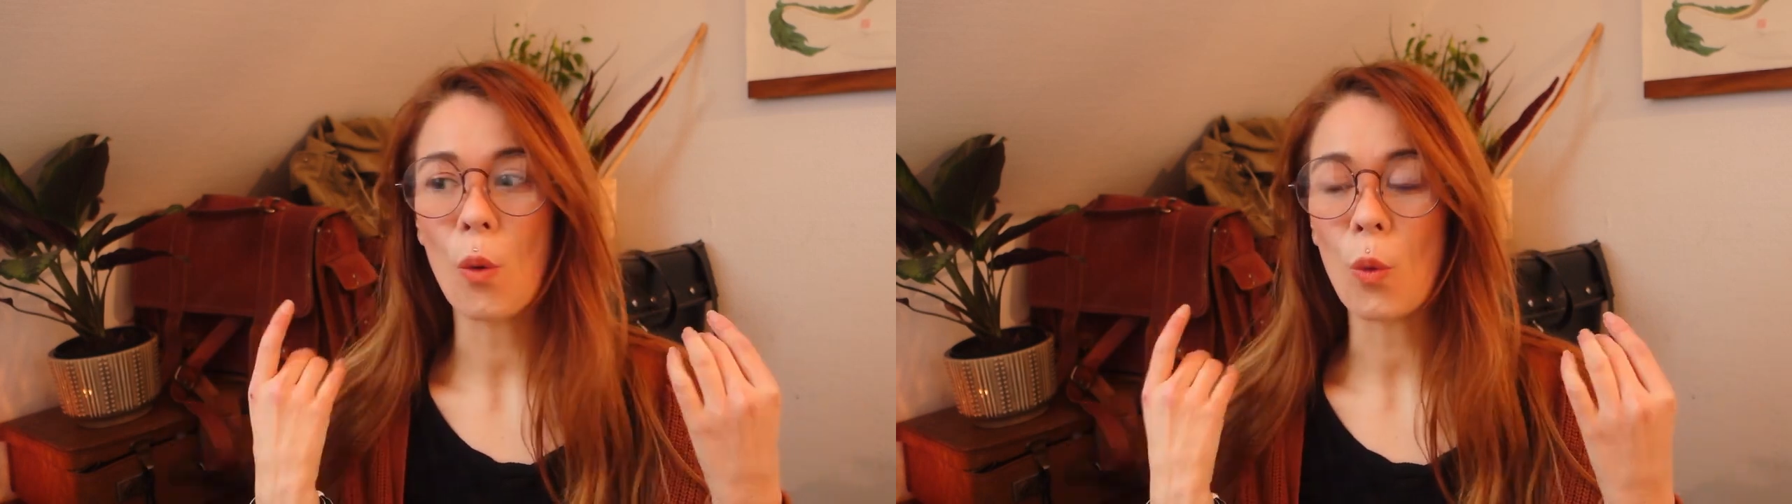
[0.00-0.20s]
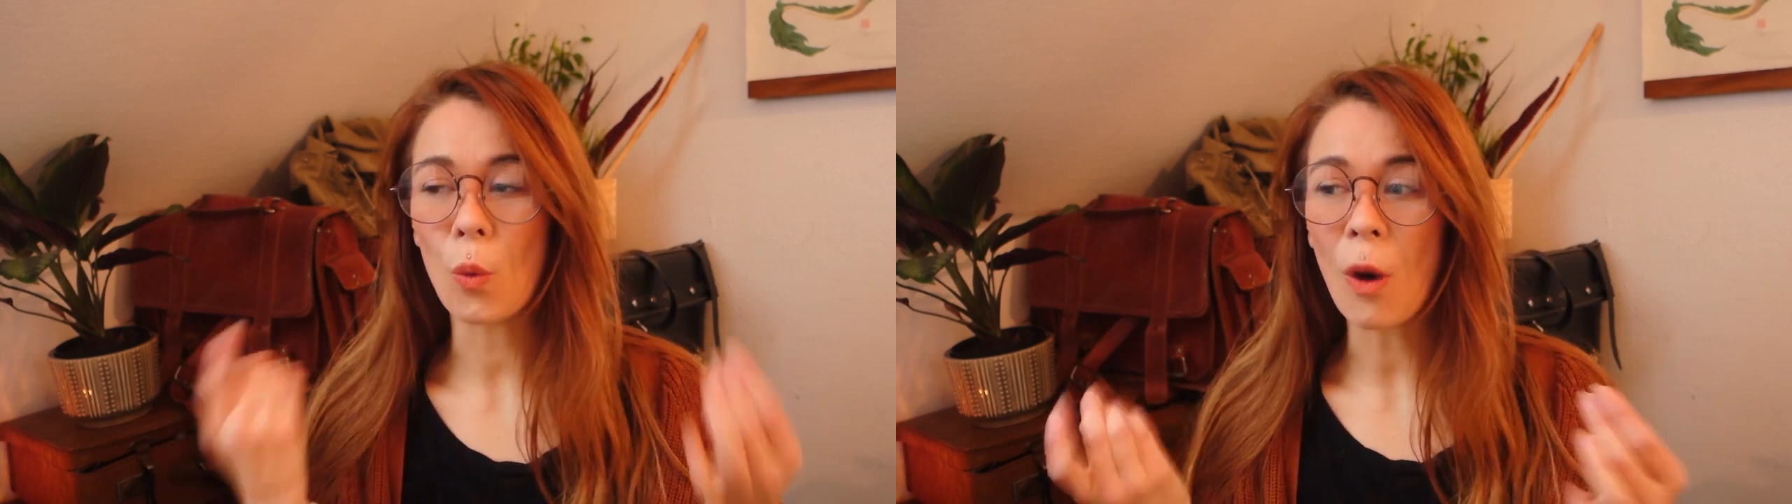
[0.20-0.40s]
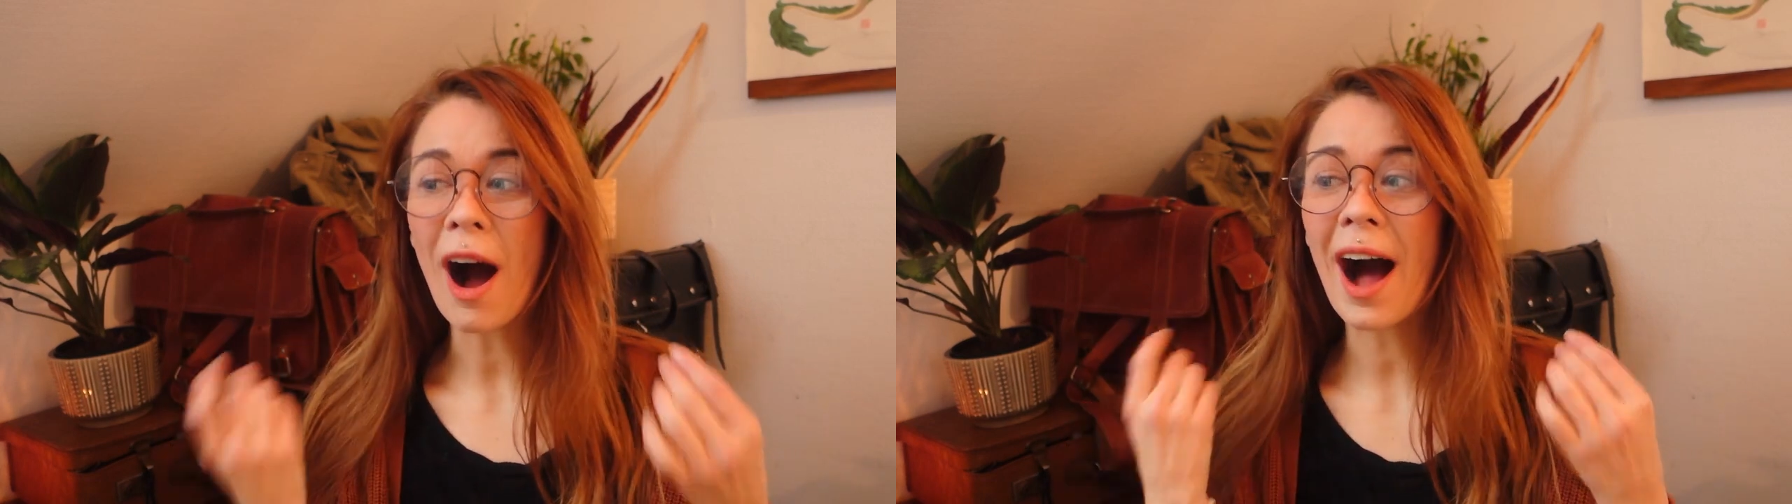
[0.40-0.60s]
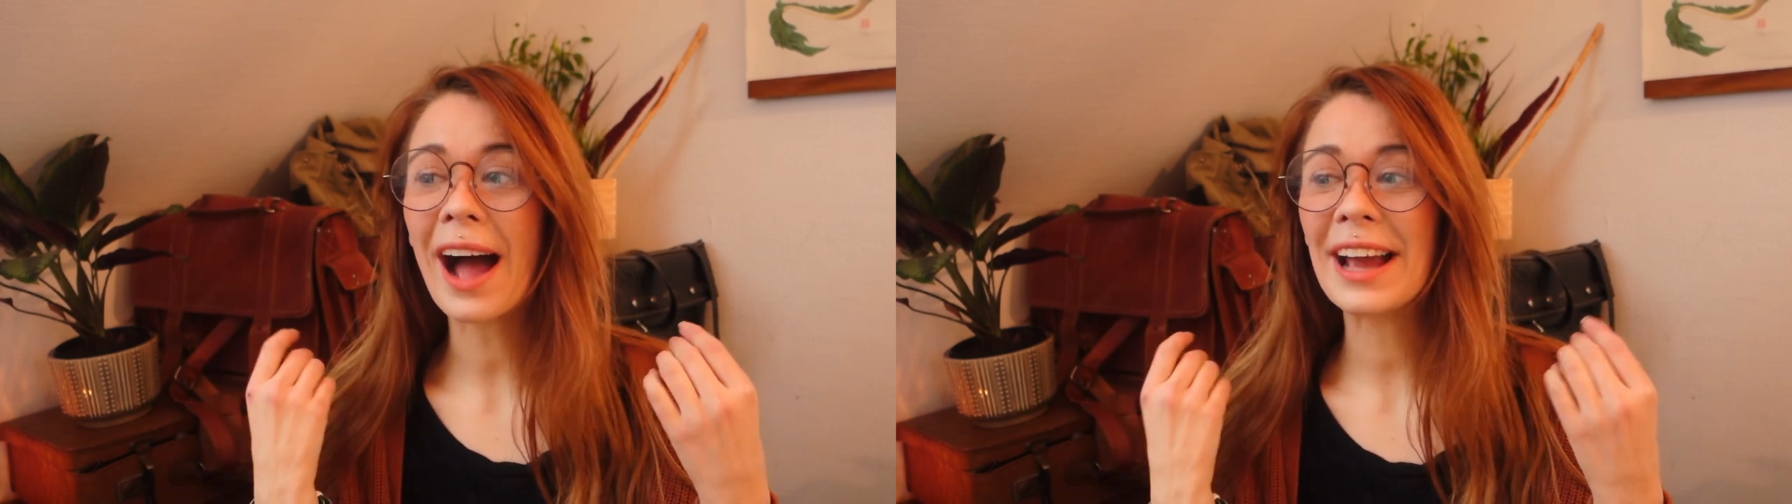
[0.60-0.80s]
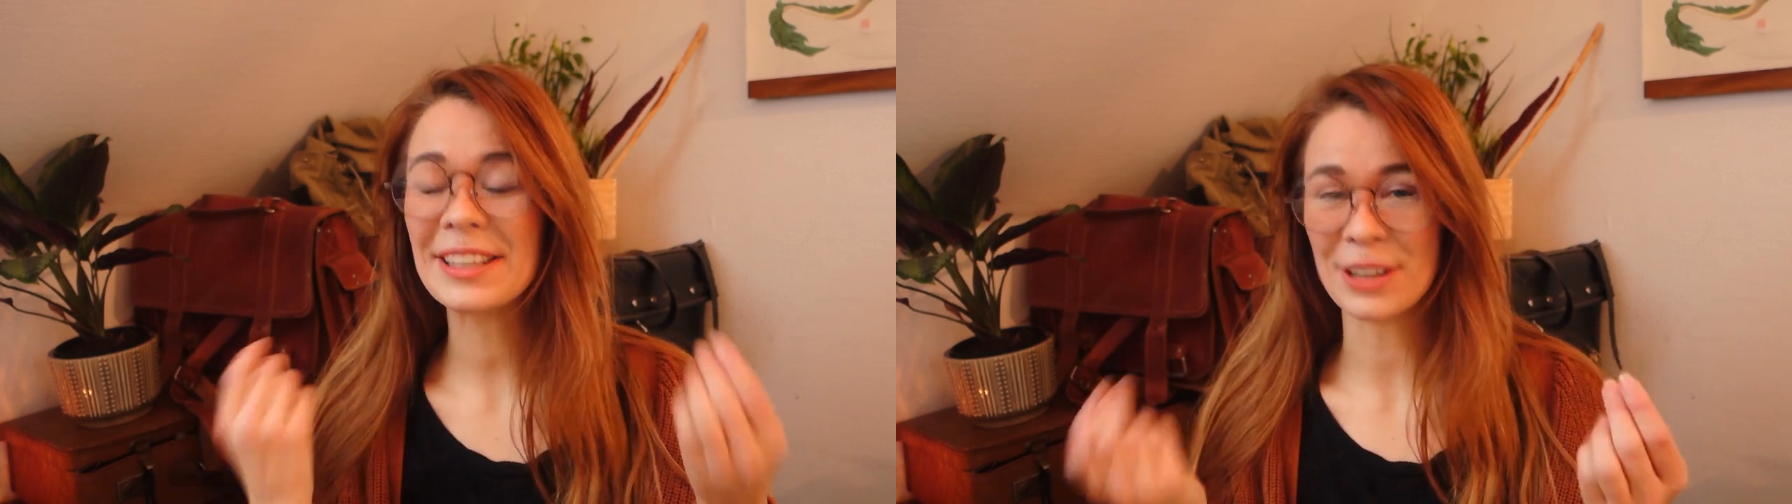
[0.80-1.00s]

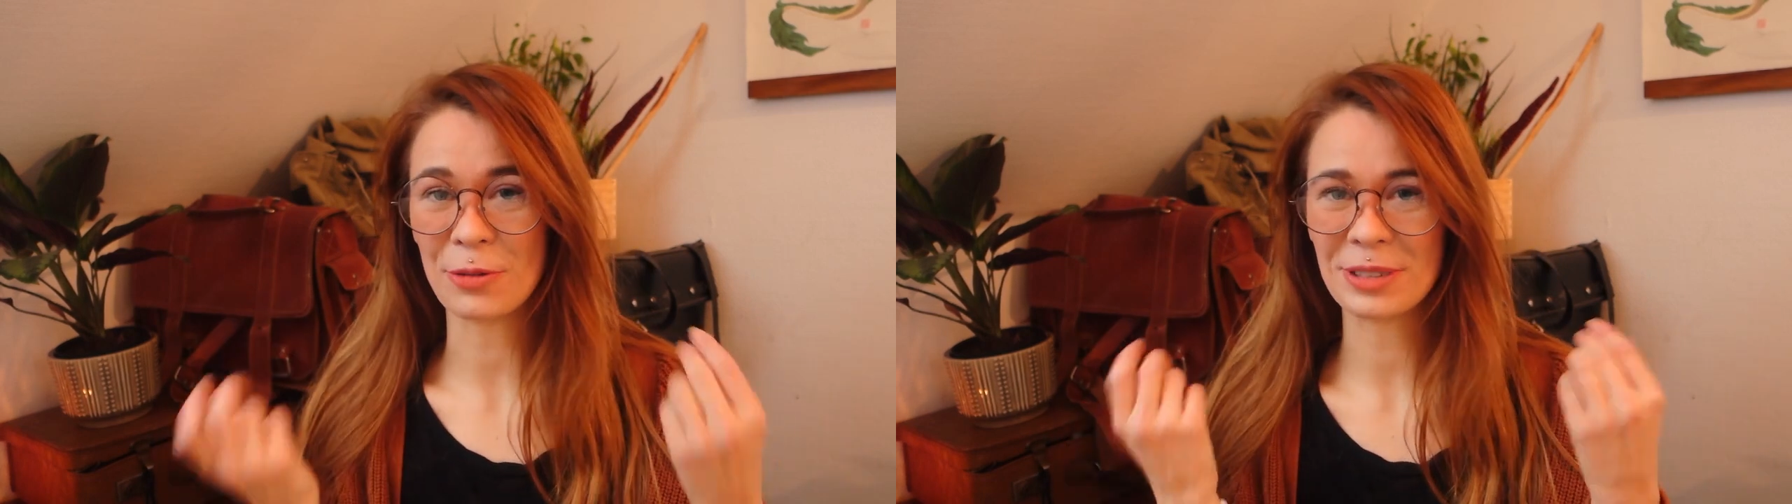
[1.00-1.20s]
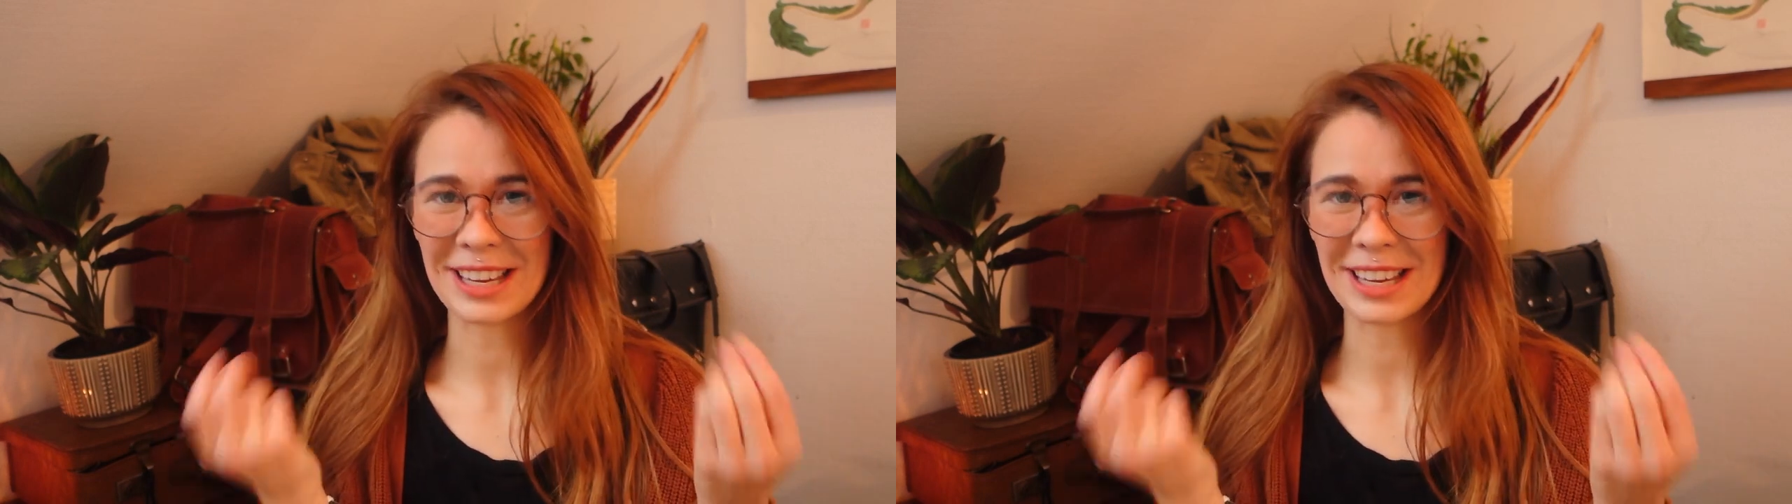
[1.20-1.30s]
Why don't